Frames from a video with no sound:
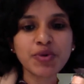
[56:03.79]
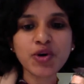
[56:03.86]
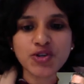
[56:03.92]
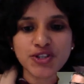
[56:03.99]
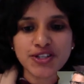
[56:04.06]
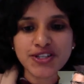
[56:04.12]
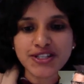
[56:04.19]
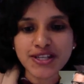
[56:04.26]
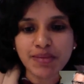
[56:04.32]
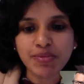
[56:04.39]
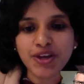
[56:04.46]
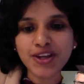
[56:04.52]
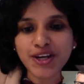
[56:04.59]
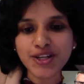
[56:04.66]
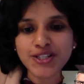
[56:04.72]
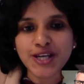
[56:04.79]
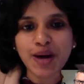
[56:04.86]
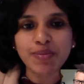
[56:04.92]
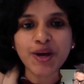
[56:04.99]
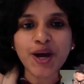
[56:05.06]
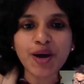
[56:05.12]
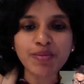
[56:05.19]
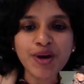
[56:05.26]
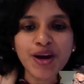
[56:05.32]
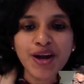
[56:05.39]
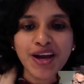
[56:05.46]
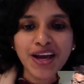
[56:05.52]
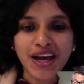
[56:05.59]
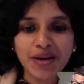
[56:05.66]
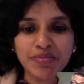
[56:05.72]
this is something that is coming up
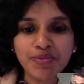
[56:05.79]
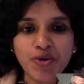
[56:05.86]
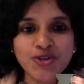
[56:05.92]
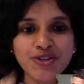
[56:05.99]
in most